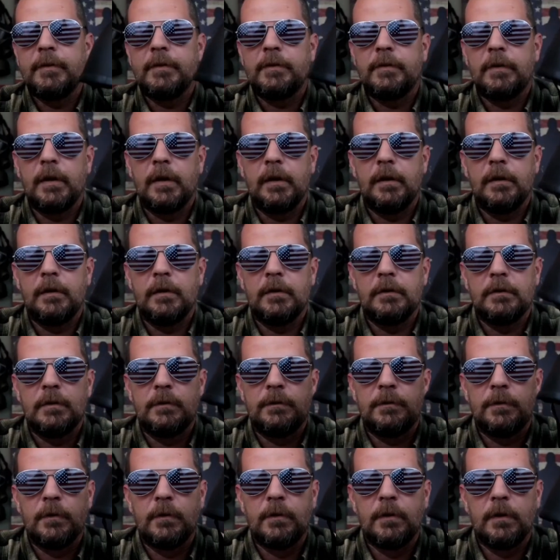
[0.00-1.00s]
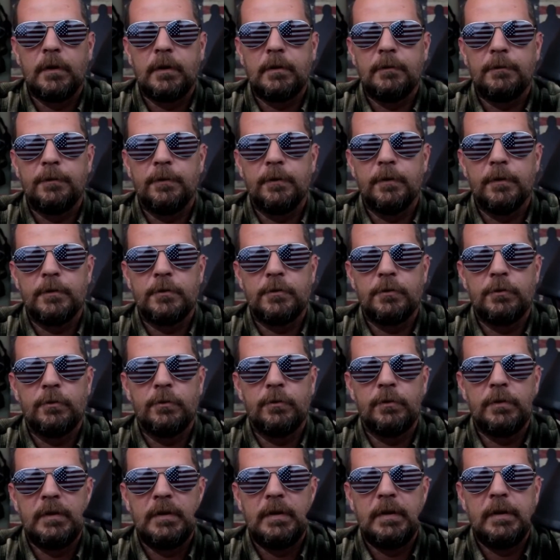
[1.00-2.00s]
say is if you're looking for a
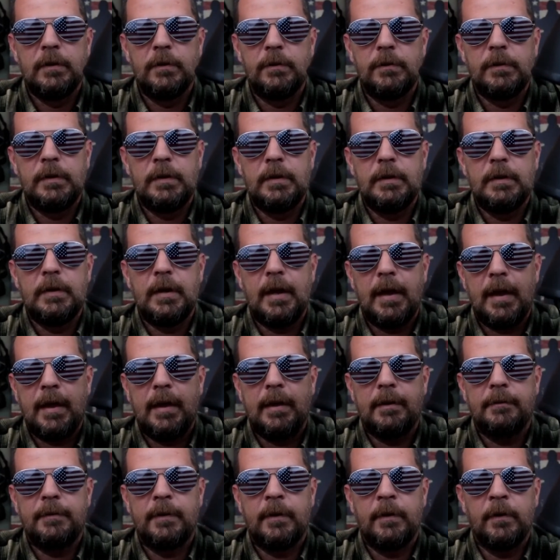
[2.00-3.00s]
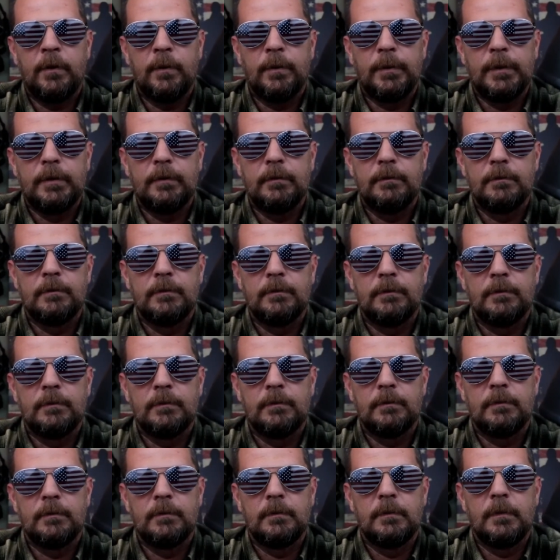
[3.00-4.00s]
true DOT half helmet
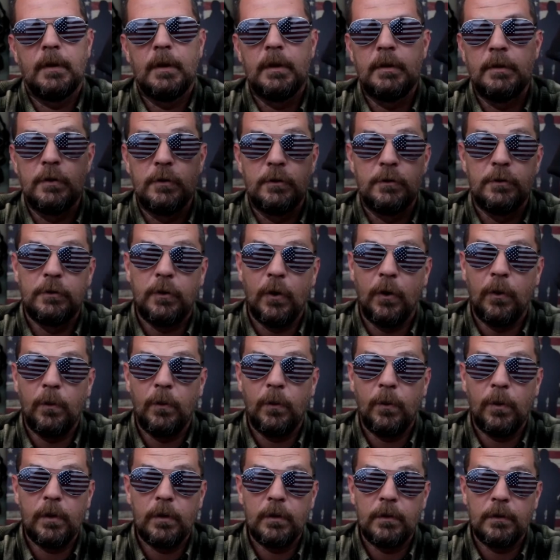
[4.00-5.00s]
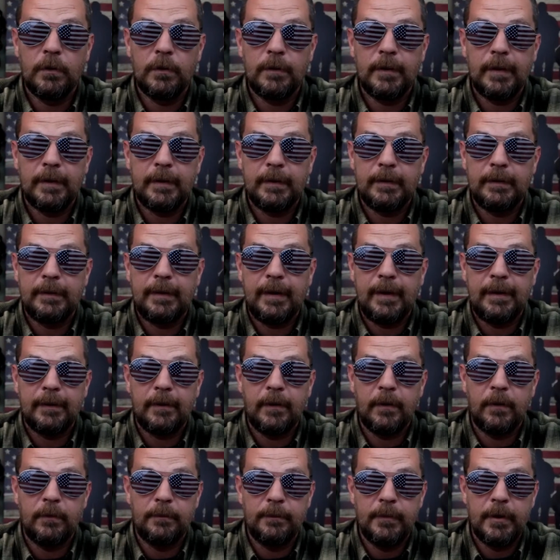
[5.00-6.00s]
and you don't want to look like a
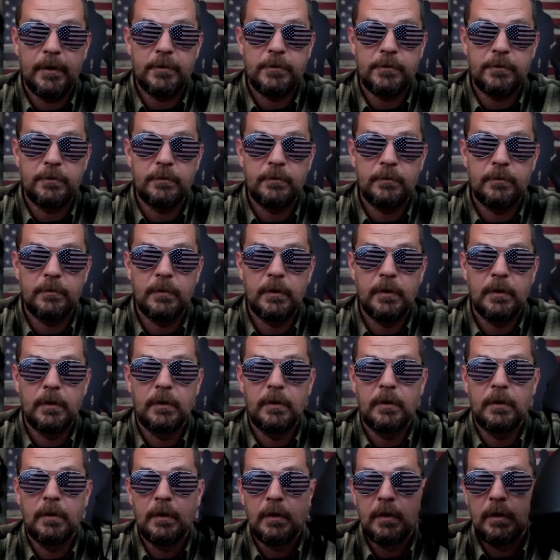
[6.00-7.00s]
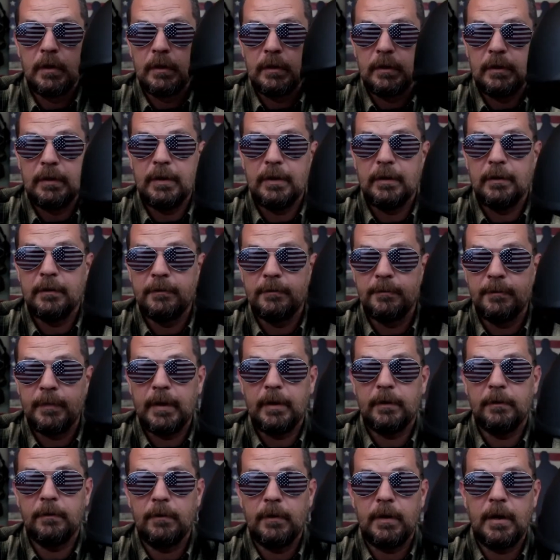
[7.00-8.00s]
daggone mushroom, give
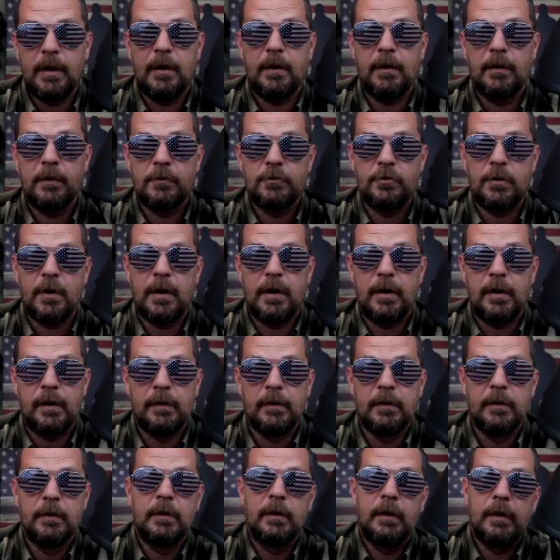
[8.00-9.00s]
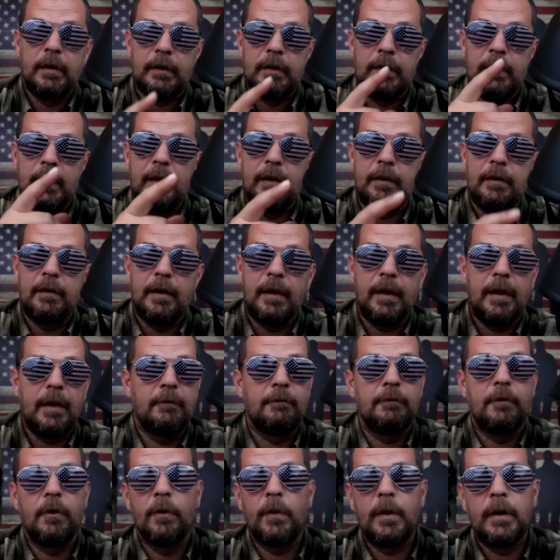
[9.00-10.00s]
Microdot a try. Again, they
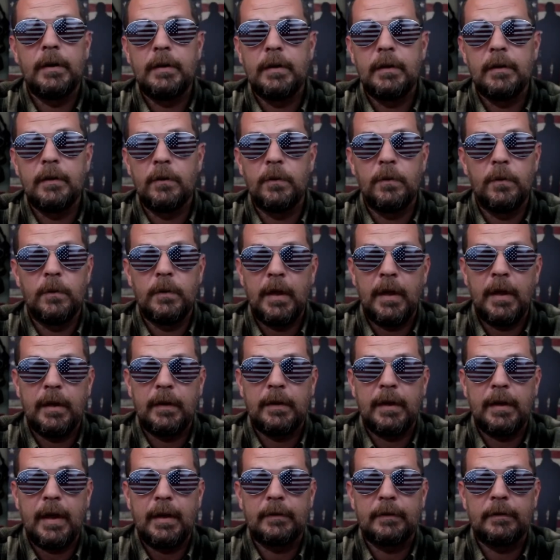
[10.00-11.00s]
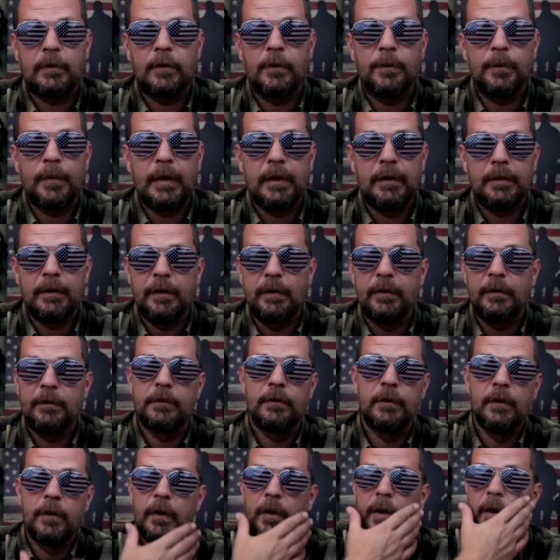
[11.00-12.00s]
have no idea who the heck Cactical Main is,
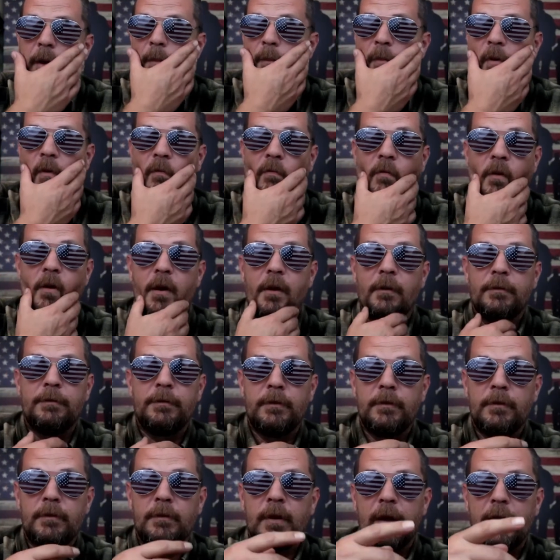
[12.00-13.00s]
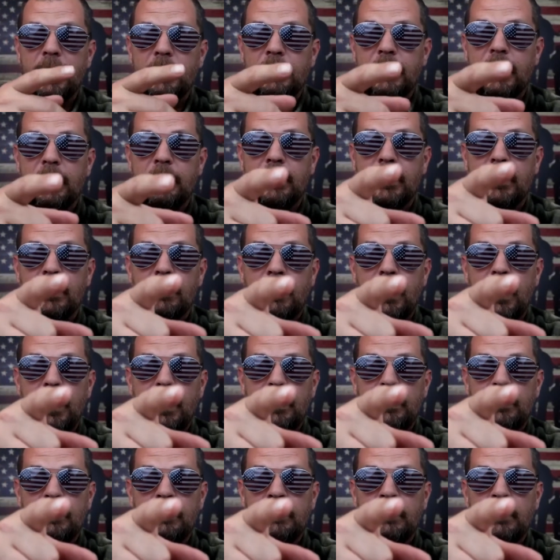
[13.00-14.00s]
but if enough of you guys out there
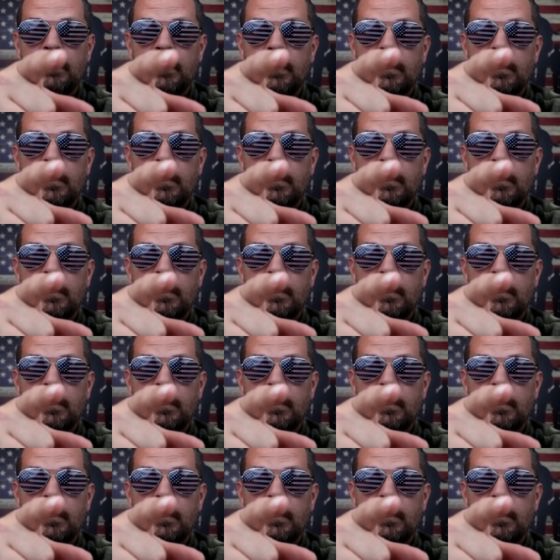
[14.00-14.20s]
riding,